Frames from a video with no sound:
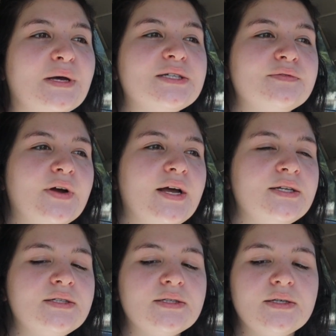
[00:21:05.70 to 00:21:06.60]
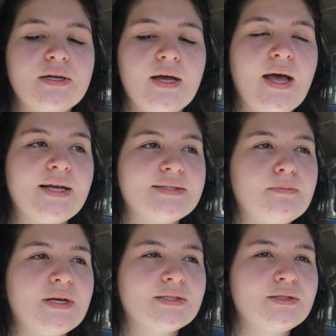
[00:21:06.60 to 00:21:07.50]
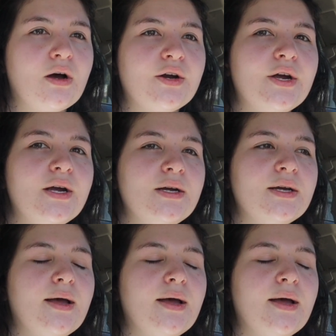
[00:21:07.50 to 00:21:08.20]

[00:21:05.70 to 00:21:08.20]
best friend has a mixed daughter,